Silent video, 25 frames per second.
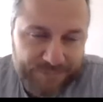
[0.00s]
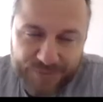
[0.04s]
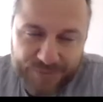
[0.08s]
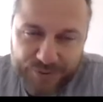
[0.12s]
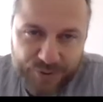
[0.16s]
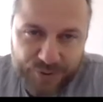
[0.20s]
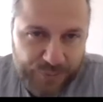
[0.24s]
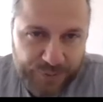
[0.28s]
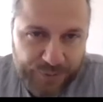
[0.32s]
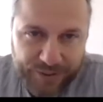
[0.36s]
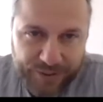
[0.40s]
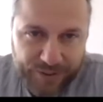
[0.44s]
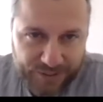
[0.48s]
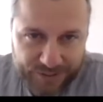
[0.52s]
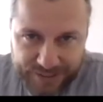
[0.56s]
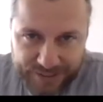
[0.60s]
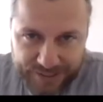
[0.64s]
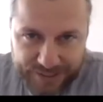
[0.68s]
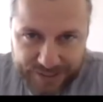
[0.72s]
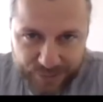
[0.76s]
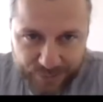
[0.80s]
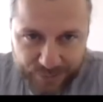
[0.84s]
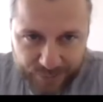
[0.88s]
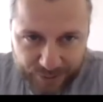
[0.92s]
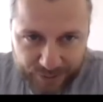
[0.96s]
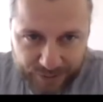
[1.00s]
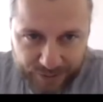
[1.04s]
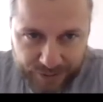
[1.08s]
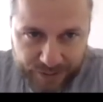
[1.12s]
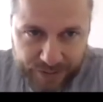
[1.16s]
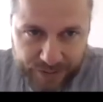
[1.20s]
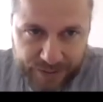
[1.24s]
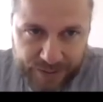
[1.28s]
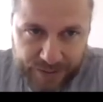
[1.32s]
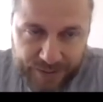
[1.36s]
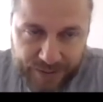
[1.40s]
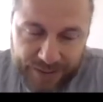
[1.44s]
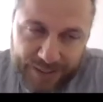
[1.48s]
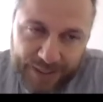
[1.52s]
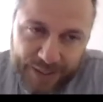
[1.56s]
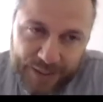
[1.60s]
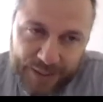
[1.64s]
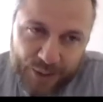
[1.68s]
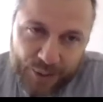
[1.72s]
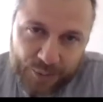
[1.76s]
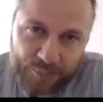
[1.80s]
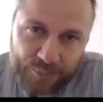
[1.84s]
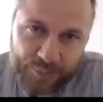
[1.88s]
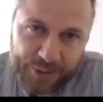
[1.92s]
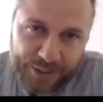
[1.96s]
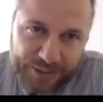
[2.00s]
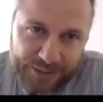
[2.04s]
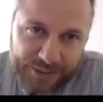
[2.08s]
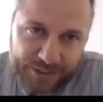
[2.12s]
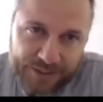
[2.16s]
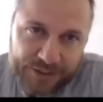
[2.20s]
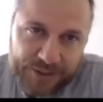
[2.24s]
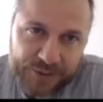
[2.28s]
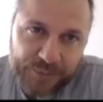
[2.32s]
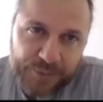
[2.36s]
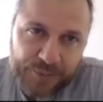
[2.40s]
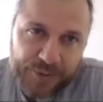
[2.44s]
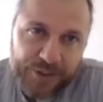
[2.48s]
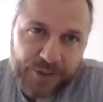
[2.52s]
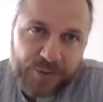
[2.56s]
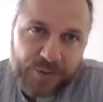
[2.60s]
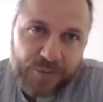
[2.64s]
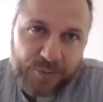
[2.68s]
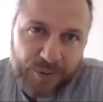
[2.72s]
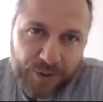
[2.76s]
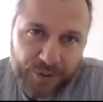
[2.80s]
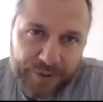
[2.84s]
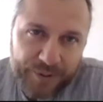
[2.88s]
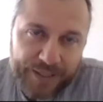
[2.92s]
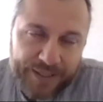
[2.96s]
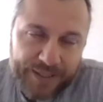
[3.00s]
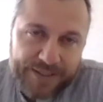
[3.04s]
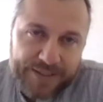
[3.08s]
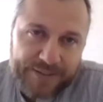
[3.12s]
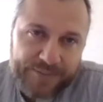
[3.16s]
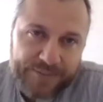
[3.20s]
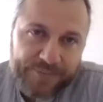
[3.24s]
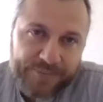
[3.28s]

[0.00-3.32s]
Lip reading: doing our daily work because we are worried